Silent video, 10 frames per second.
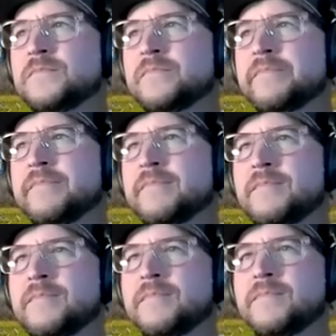
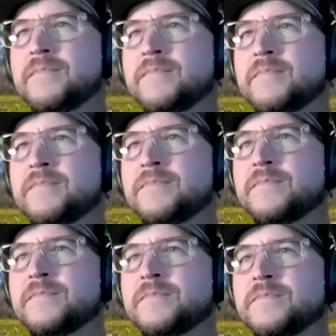
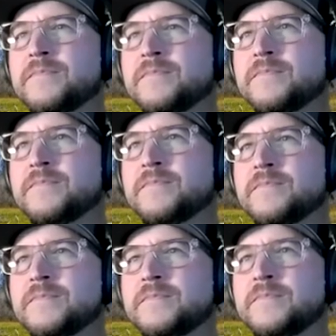
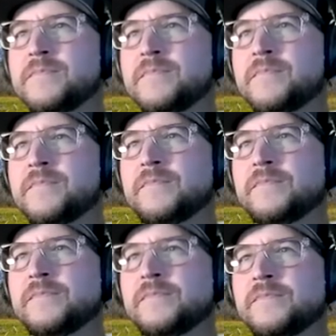
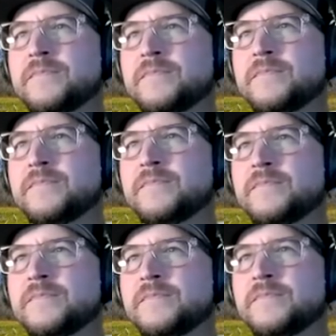
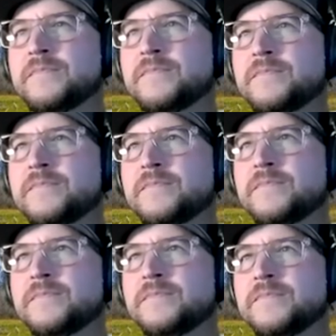
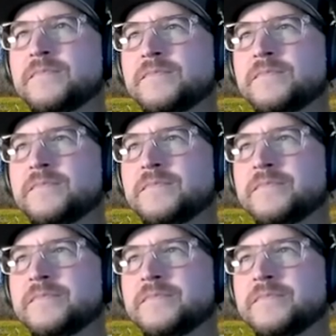The person shown says nothing.